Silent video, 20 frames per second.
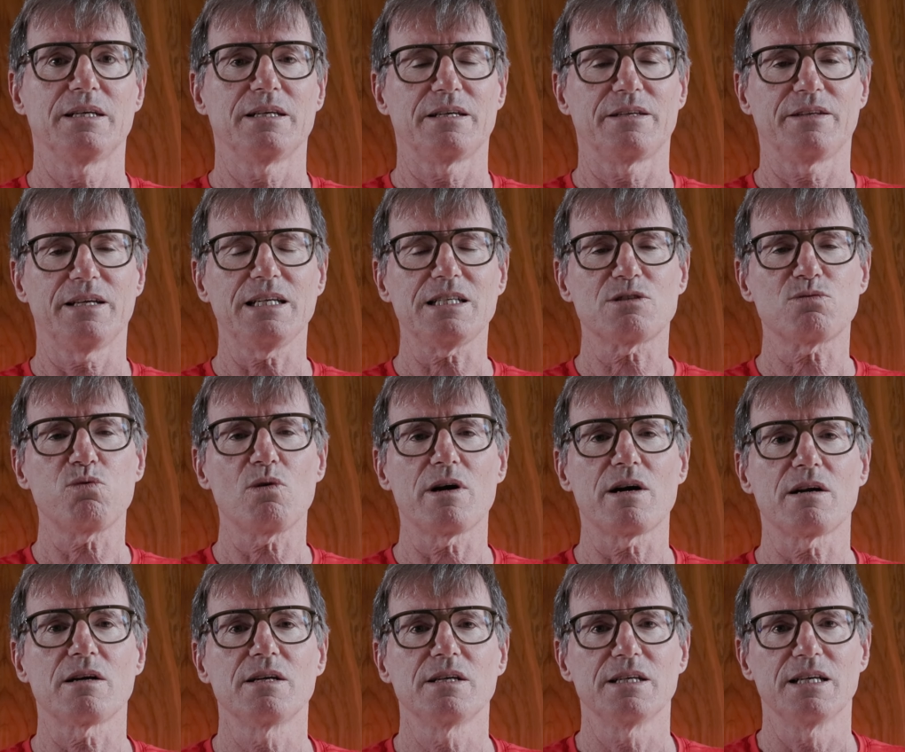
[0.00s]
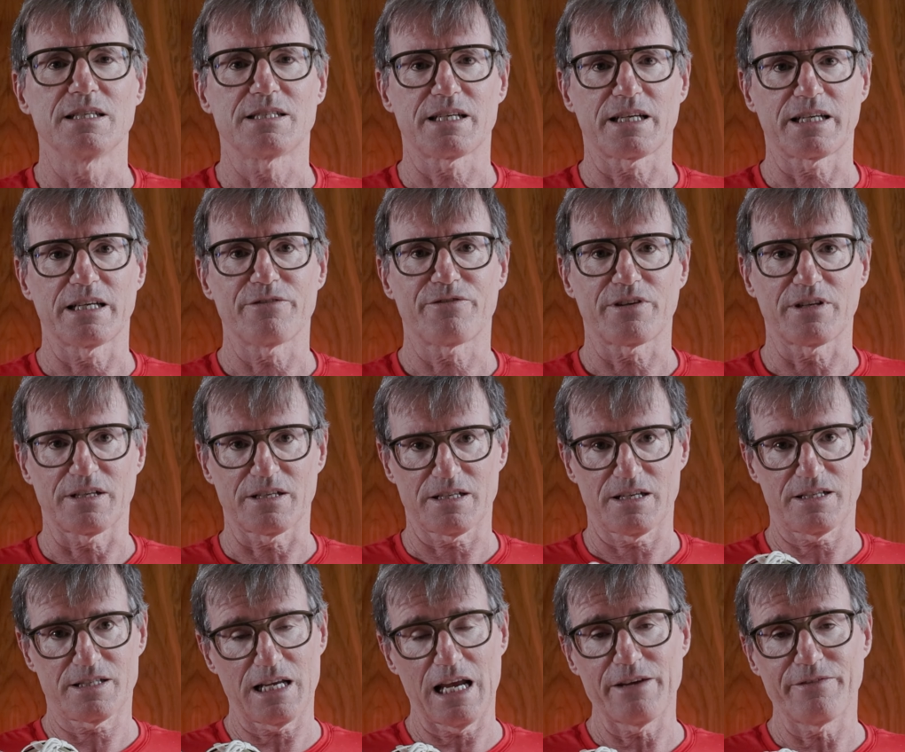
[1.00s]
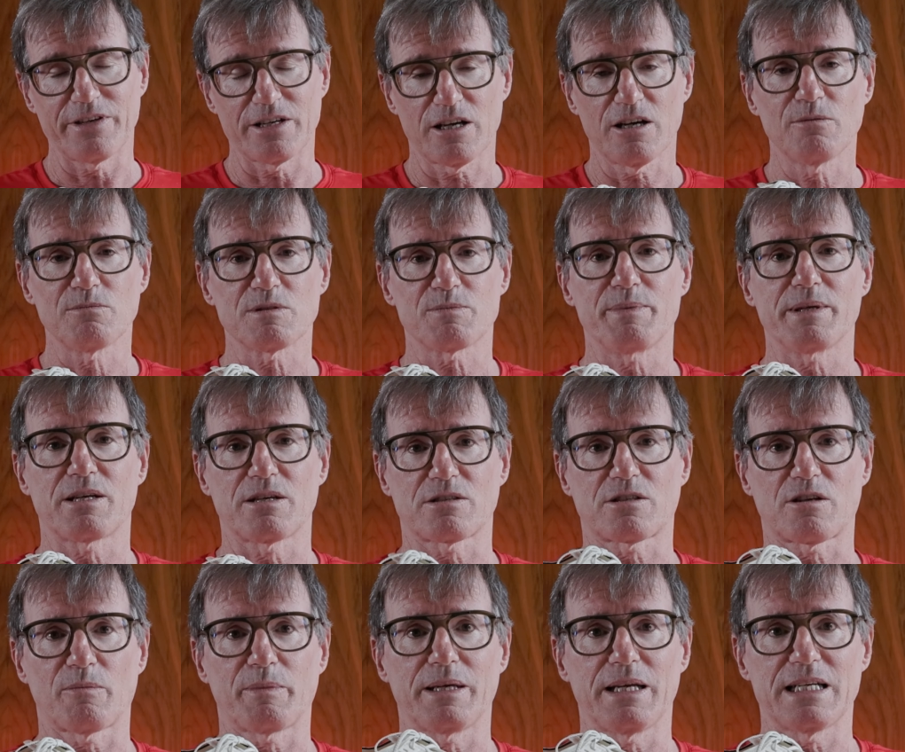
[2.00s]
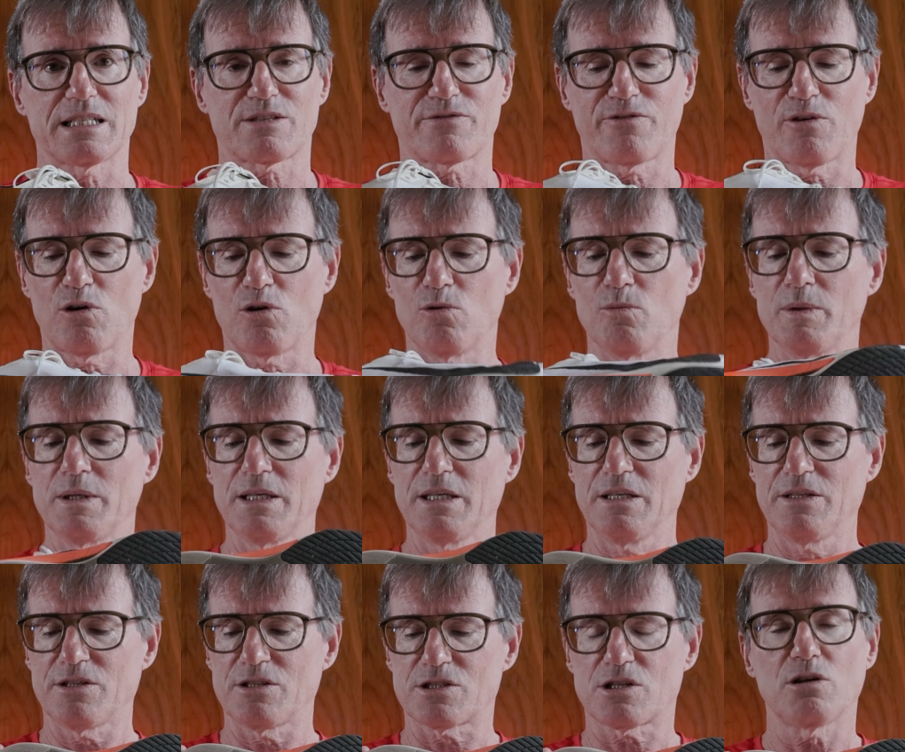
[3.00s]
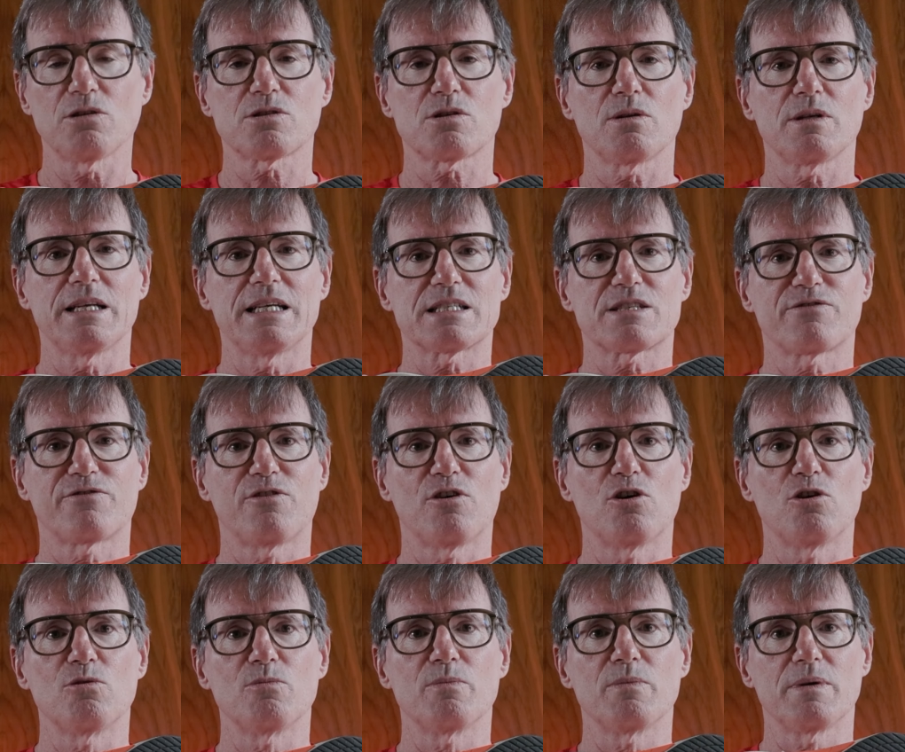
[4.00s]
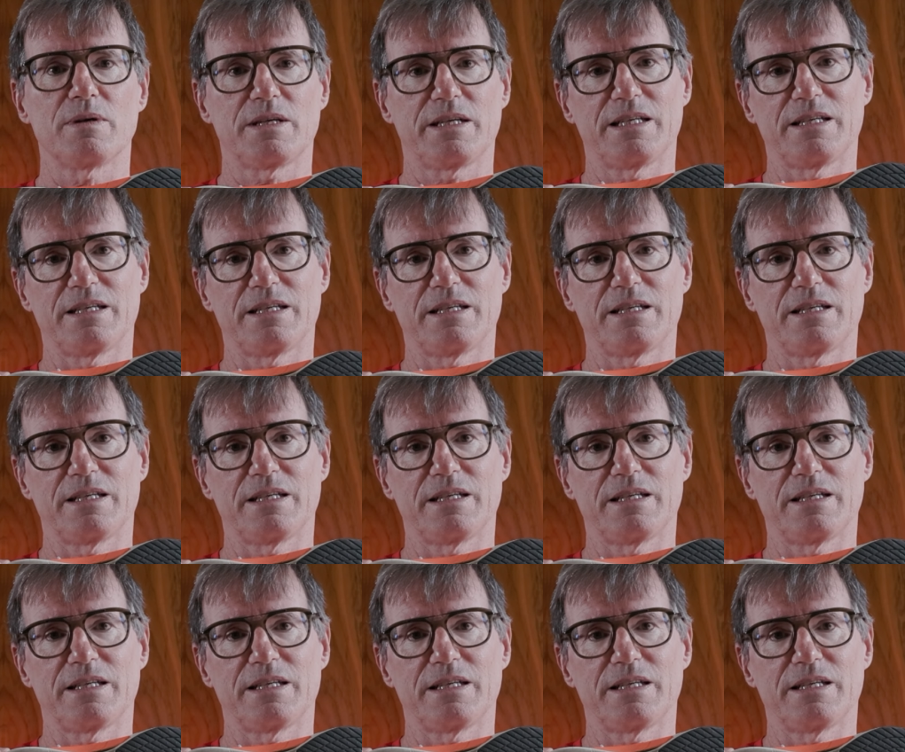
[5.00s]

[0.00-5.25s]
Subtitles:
And that's where a significant saving comes, because there'll be less foam. There's also less foam